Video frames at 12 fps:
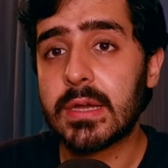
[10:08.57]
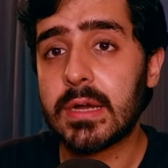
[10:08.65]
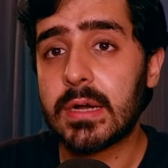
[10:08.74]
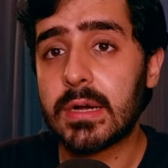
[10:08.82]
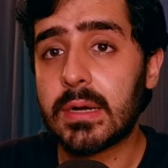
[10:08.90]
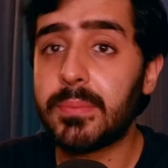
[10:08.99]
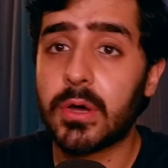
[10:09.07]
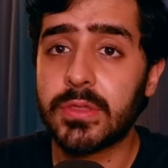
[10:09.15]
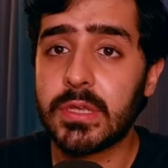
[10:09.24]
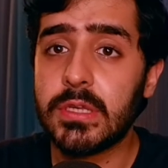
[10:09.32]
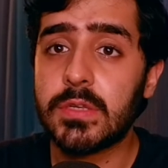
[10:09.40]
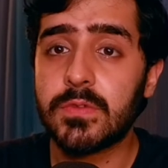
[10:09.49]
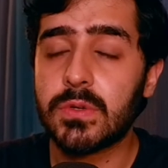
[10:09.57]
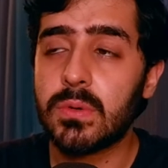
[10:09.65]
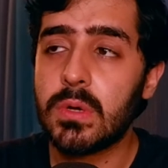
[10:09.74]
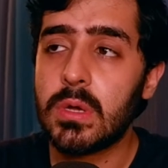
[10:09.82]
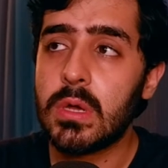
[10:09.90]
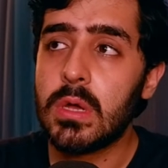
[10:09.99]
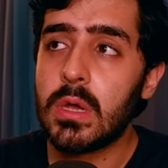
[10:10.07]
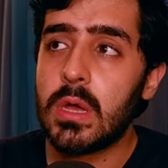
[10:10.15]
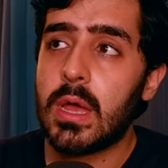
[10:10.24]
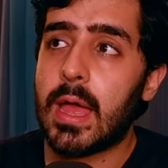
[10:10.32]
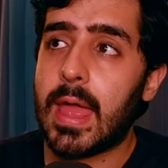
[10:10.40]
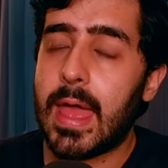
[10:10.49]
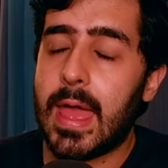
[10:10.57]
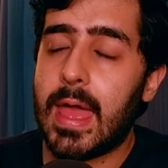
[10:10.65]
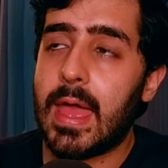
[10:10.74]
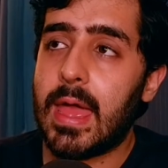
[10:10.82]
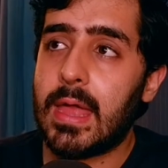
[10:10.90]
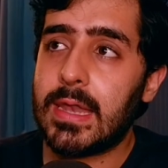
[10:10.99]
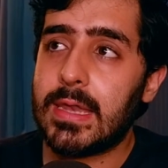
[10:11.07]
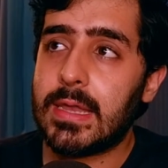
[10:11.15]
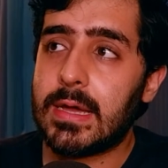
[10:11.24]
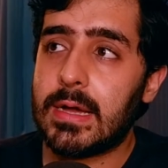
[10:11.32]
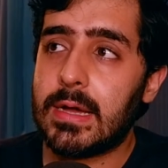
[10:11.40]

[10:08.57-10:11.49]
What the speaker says: about the interview. And